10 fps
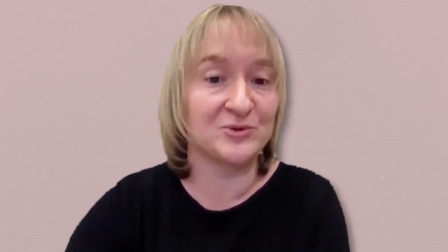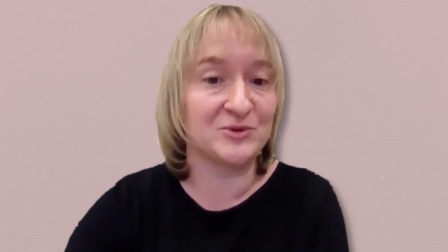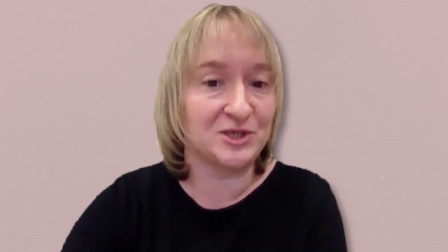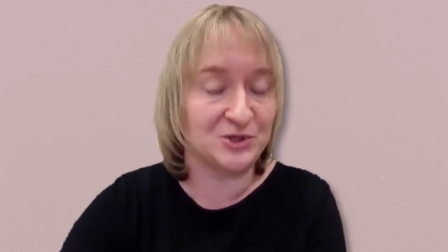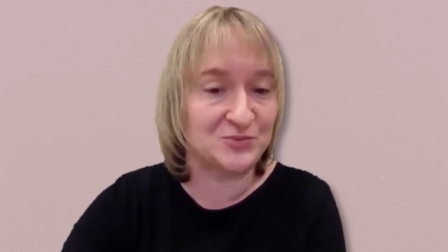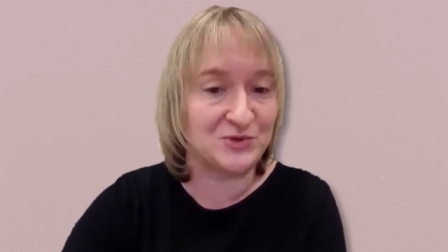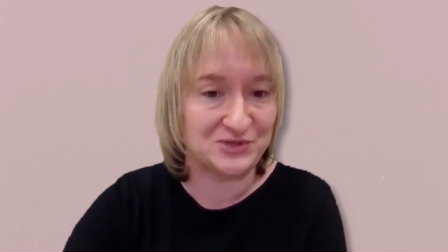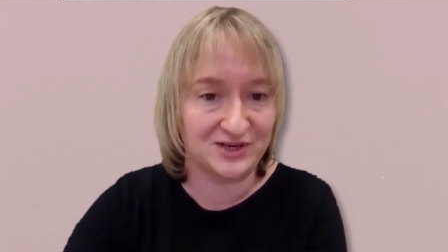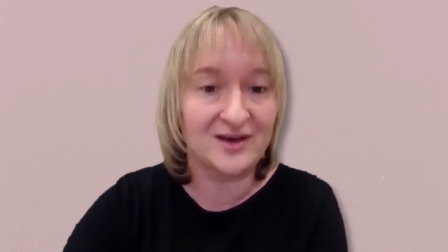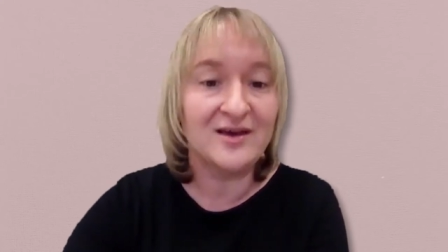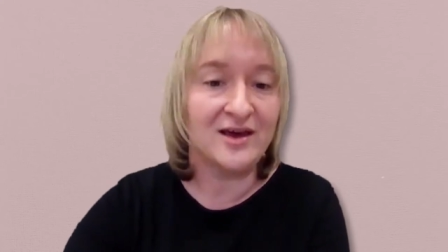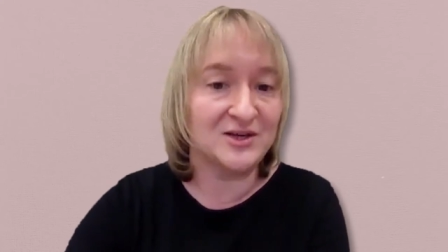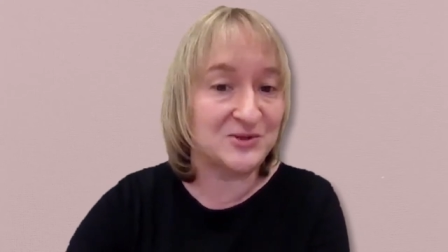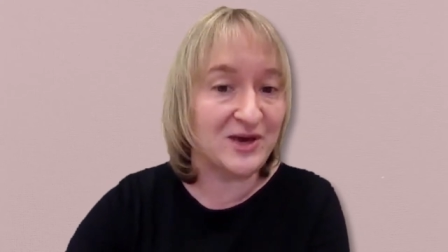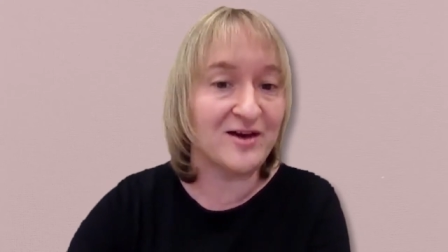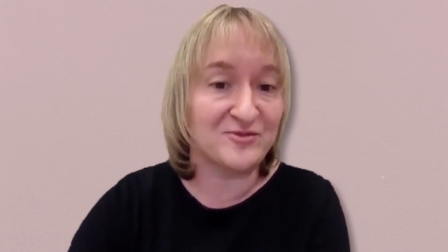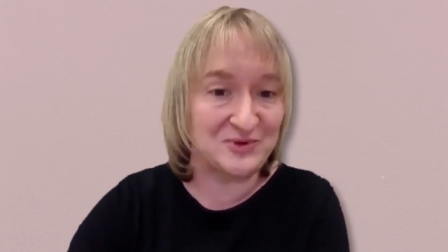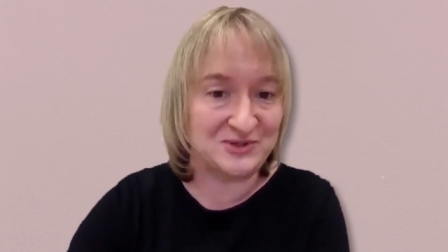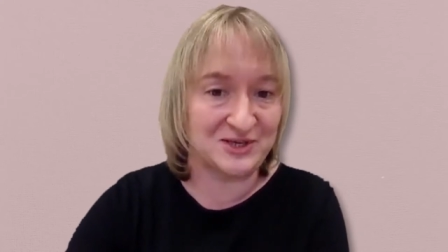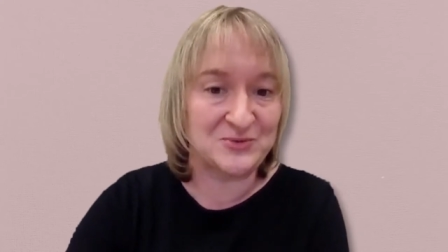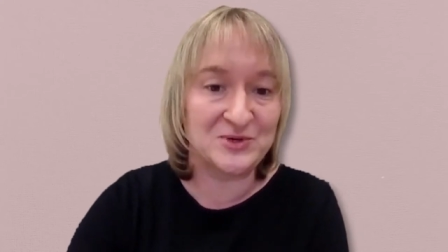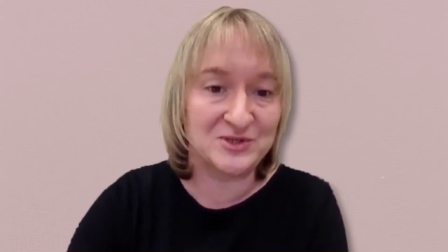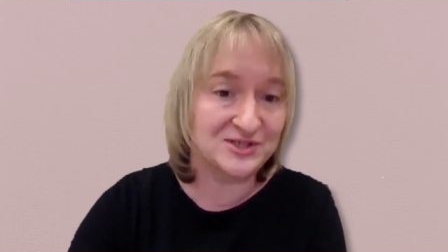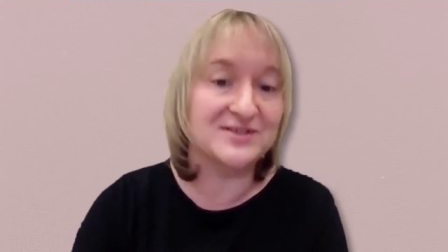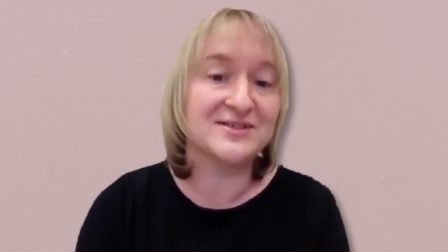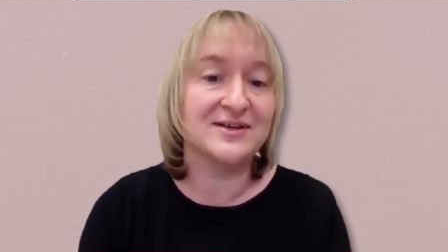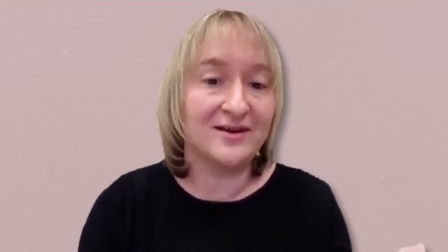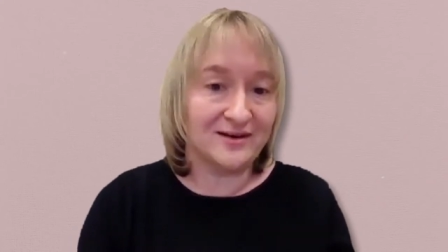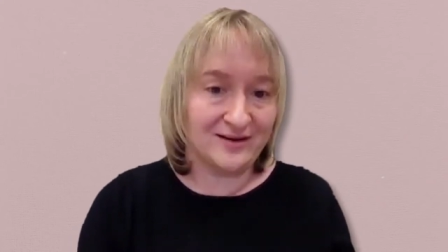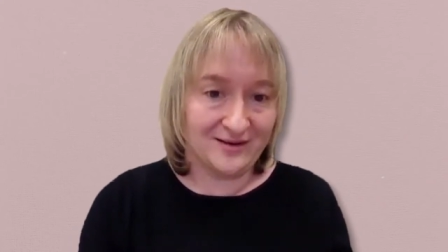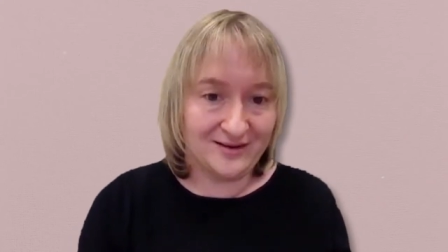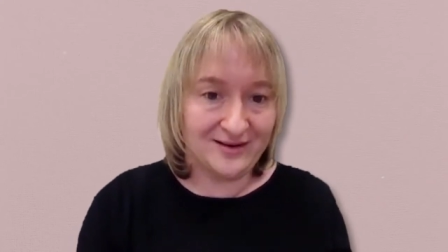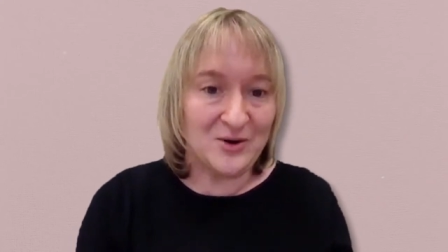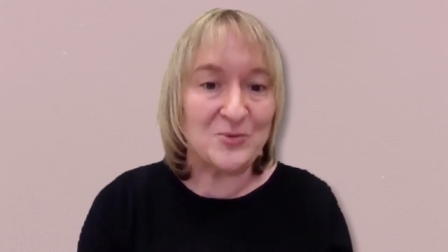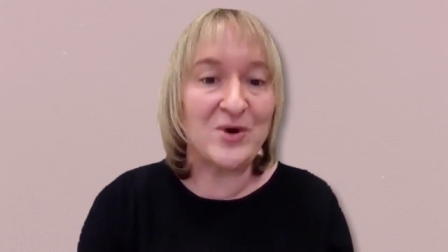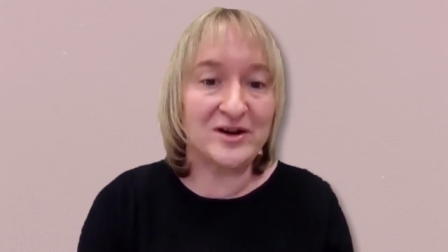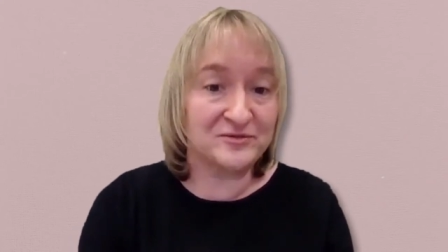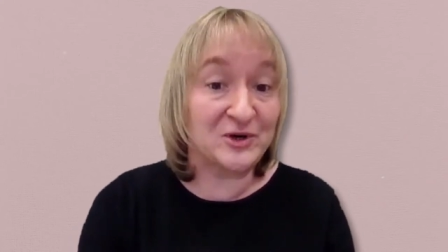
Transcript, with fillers: to teach music and to have music, which is one of the